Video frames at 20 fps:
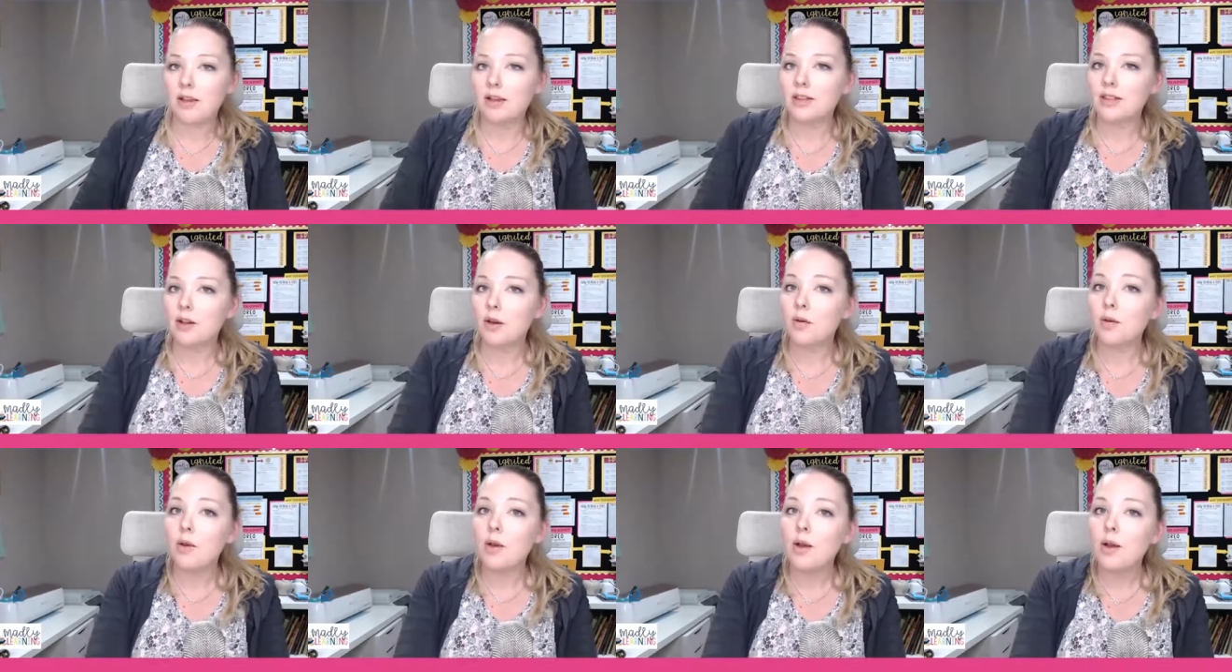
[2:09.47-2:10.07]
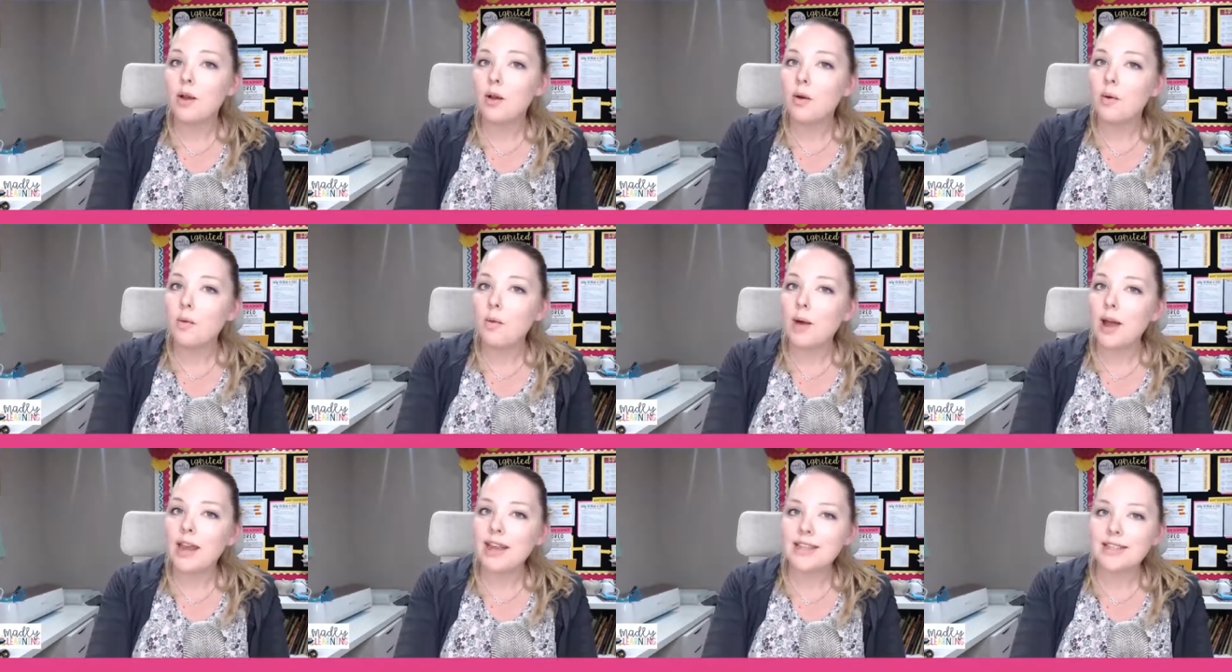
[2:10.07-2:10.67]
So,
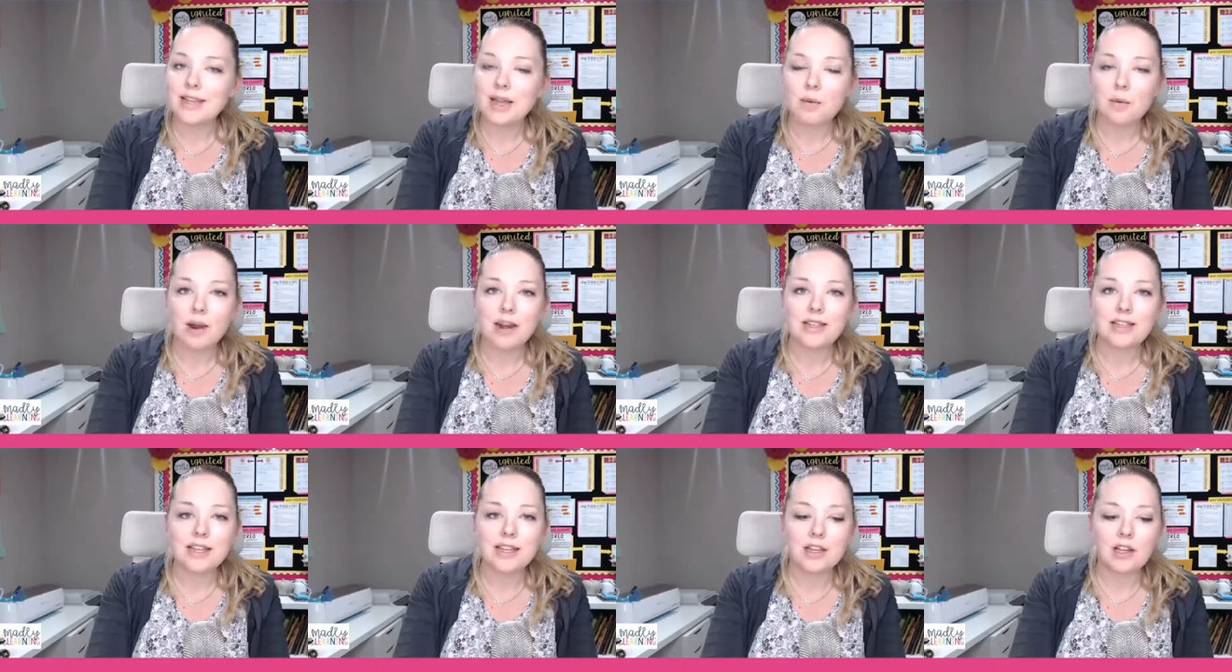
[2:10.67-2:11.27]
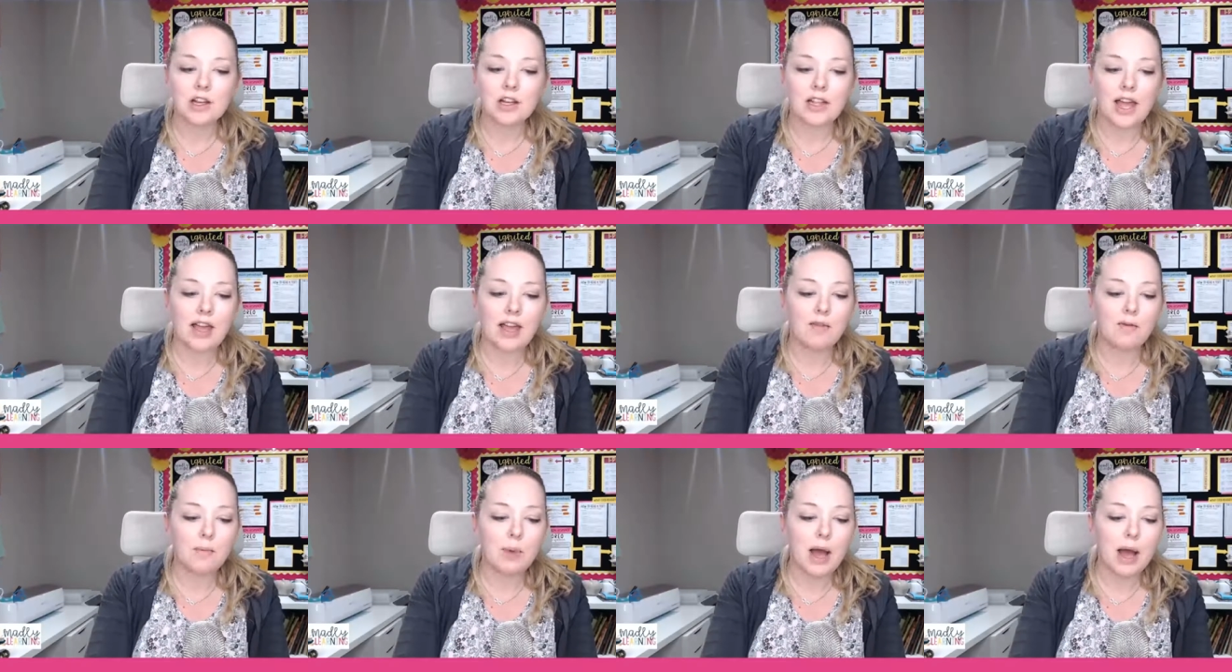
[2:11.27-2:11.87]
what is it? What does it look
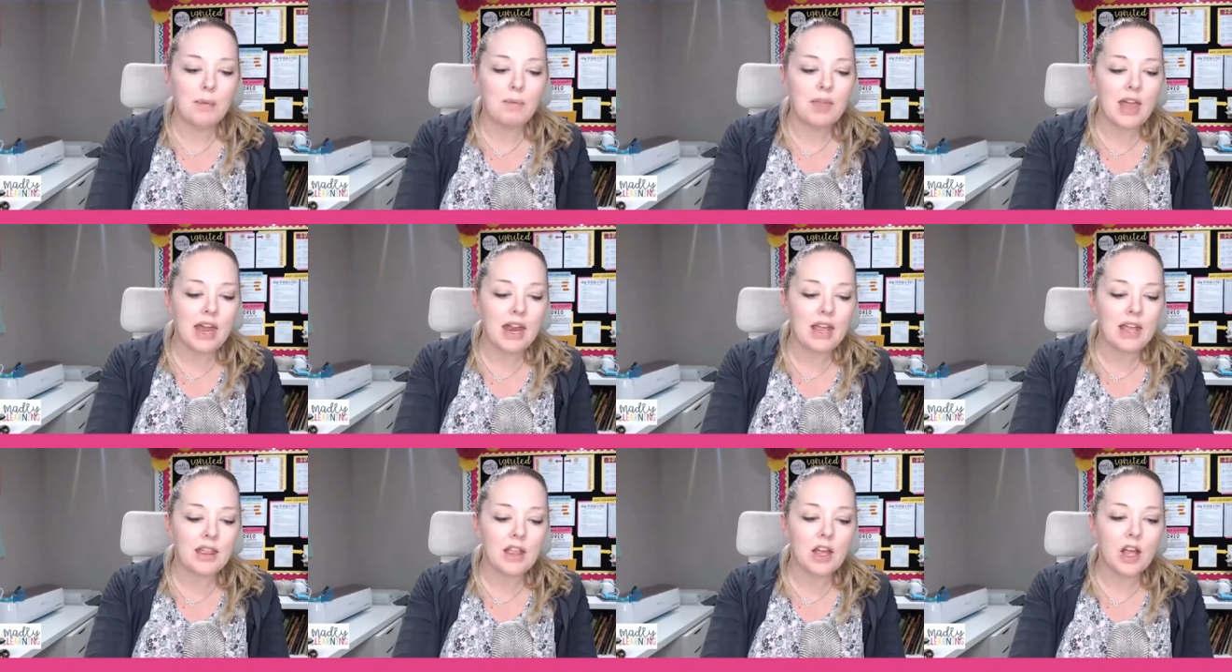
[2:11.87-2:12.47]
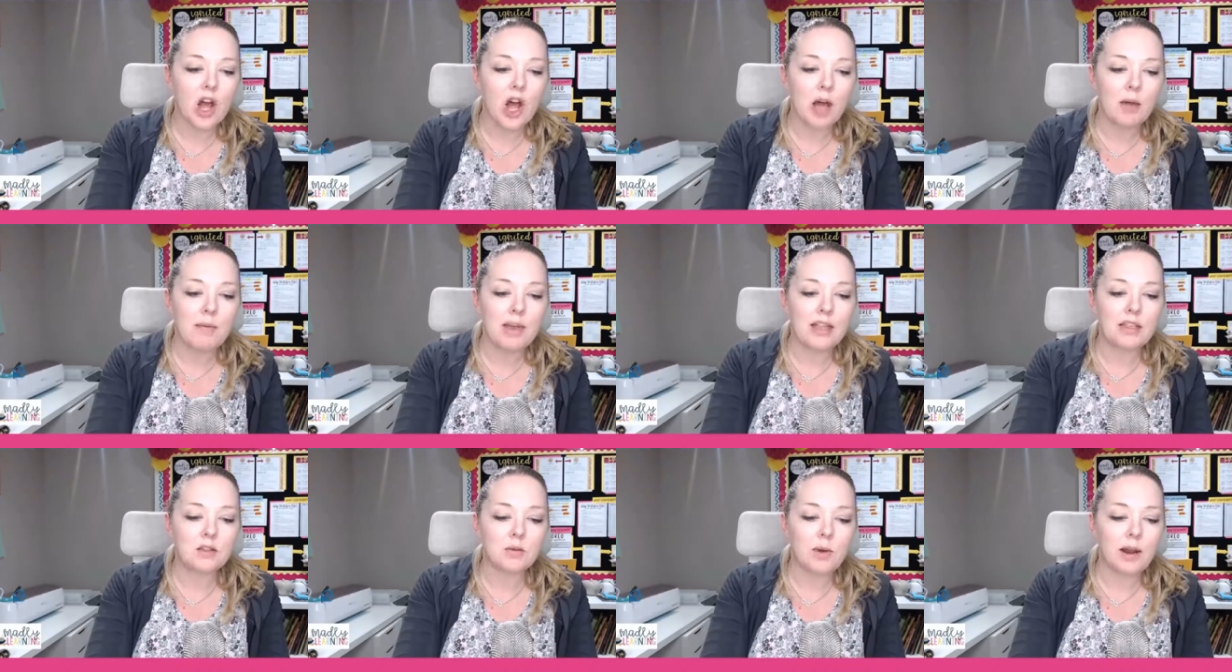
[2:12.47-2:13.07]
like? Pop that in the
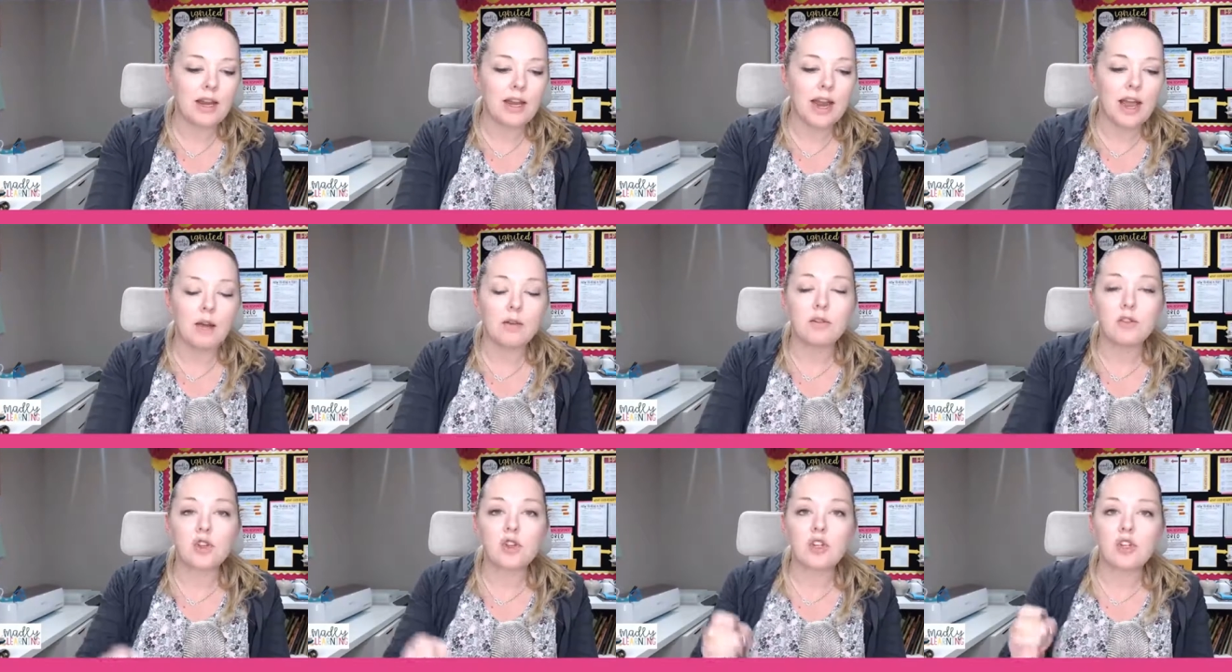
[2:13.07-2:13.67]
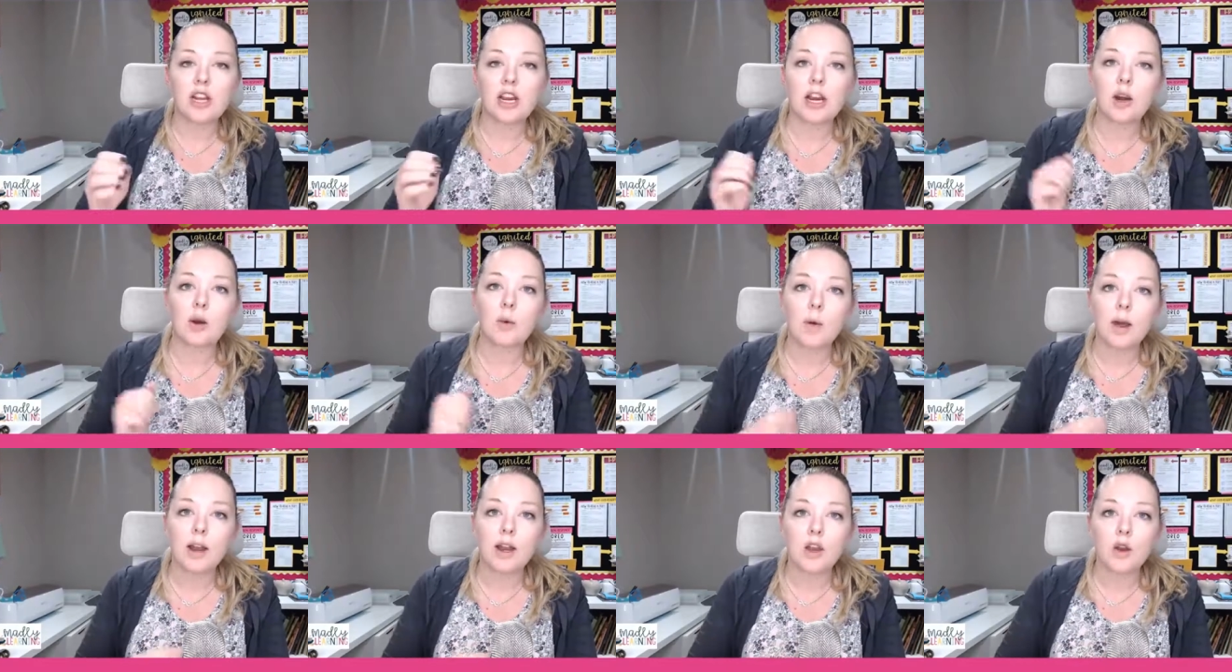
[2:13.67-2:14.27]
comments right now and share
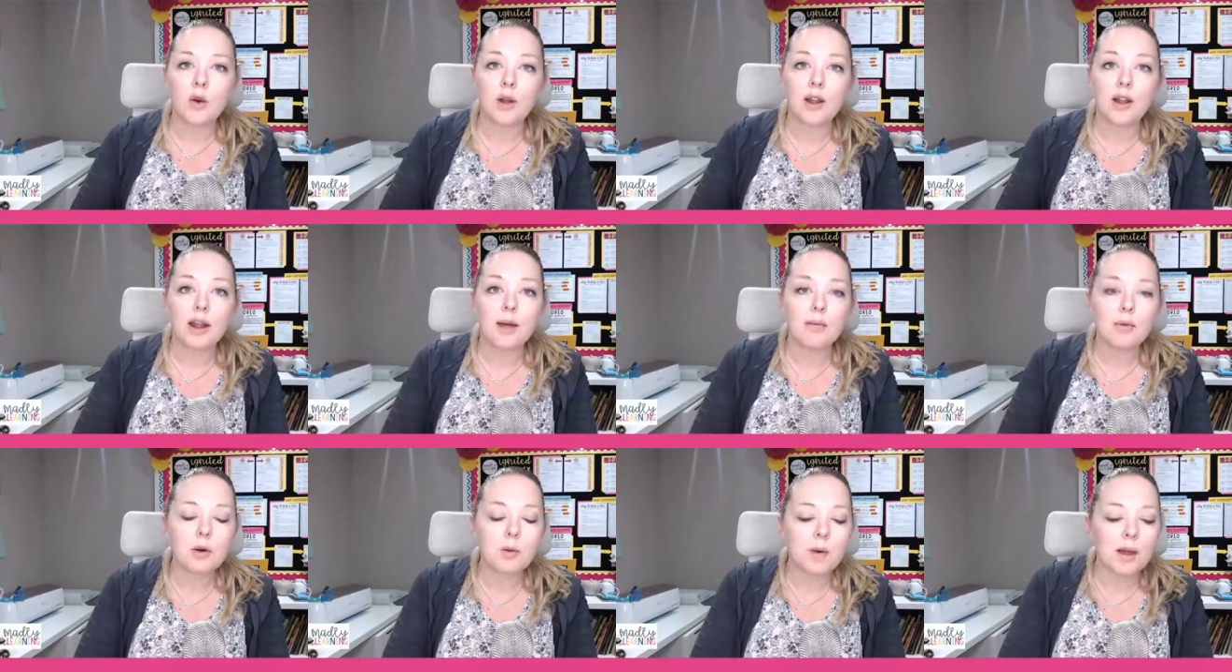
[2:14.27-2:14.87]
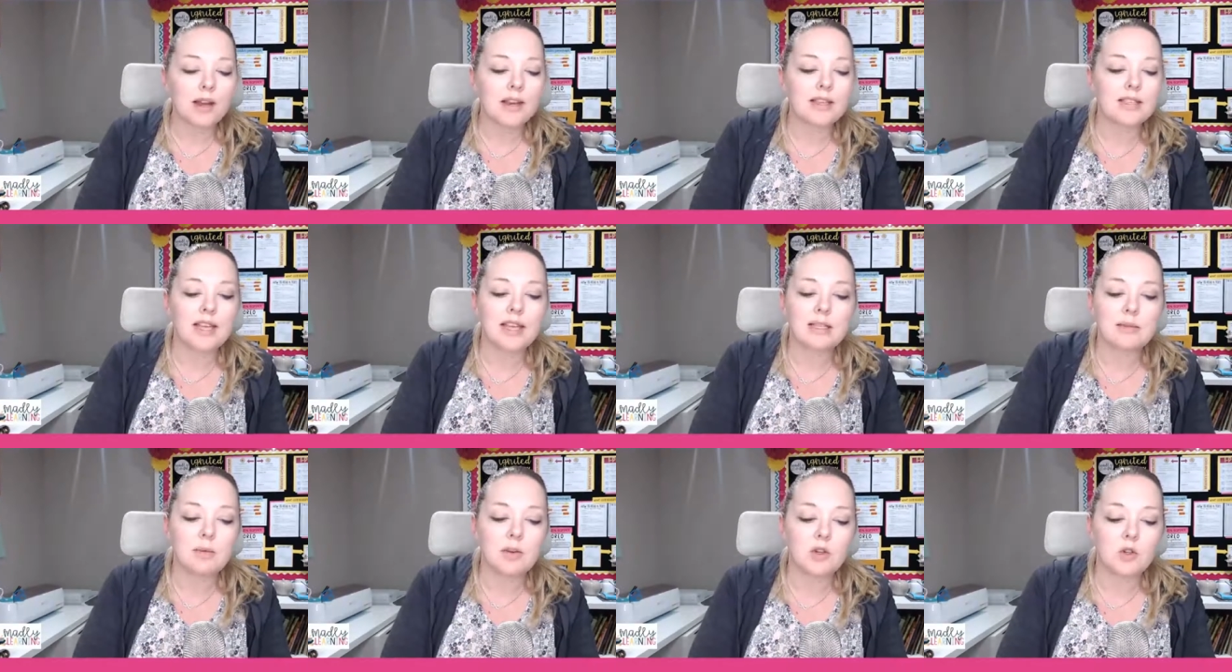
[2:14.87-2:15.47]
what your number one
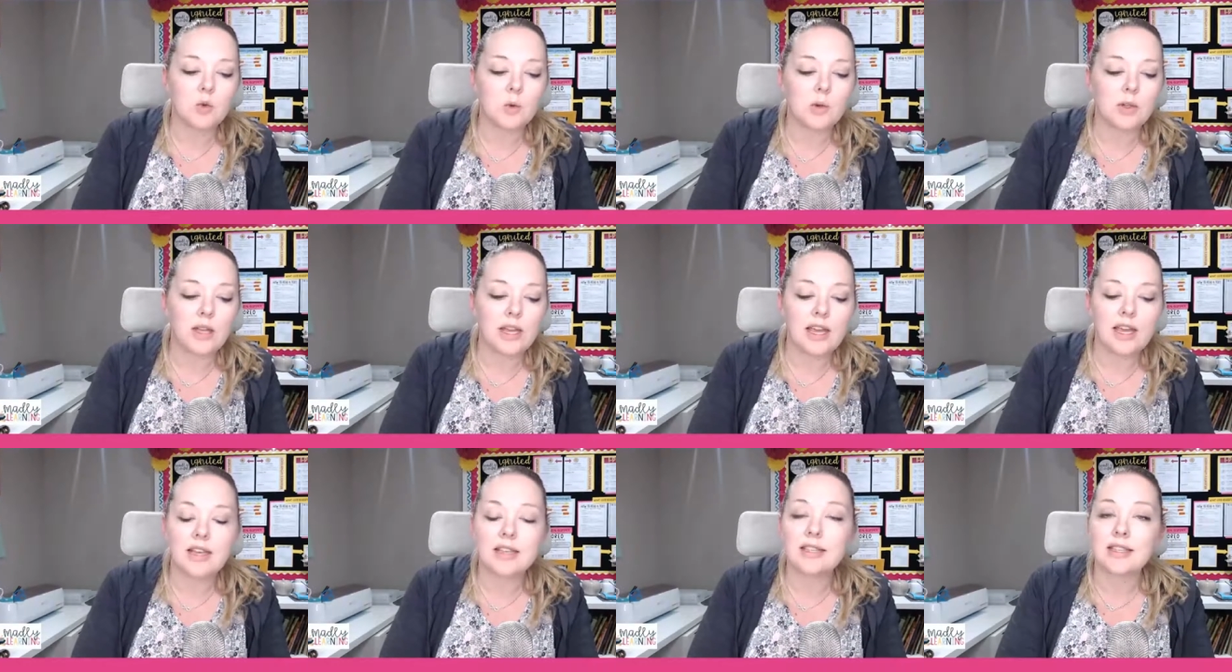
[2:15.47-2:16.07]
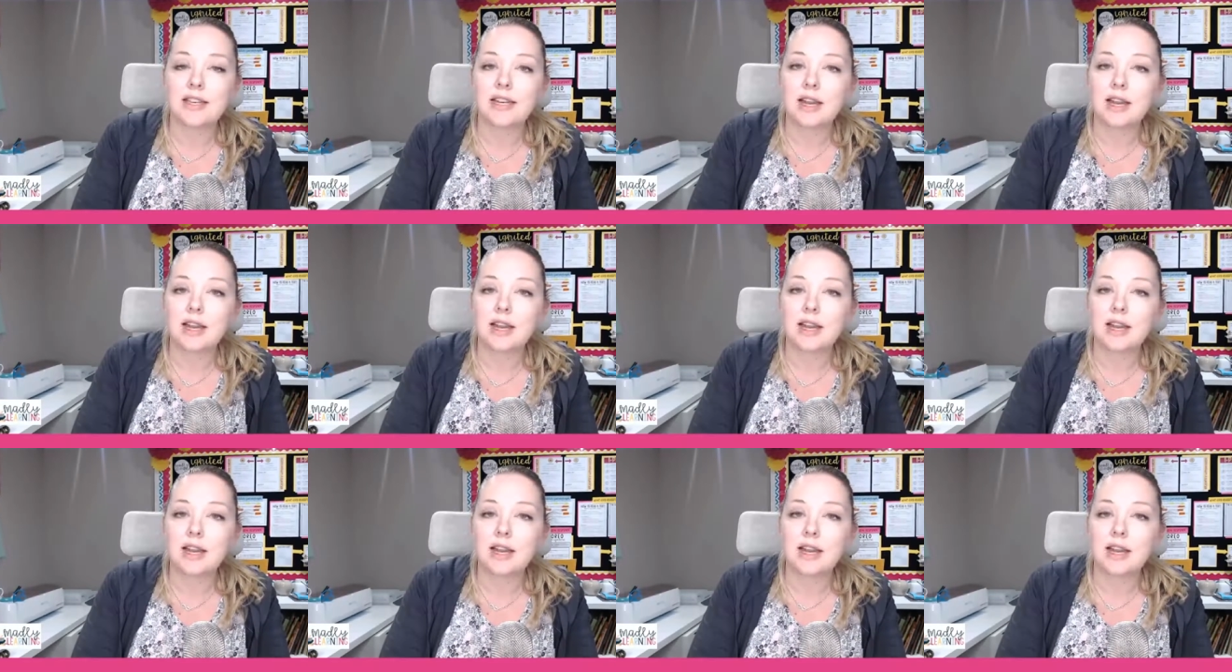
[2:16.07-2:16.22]
assessment tool is.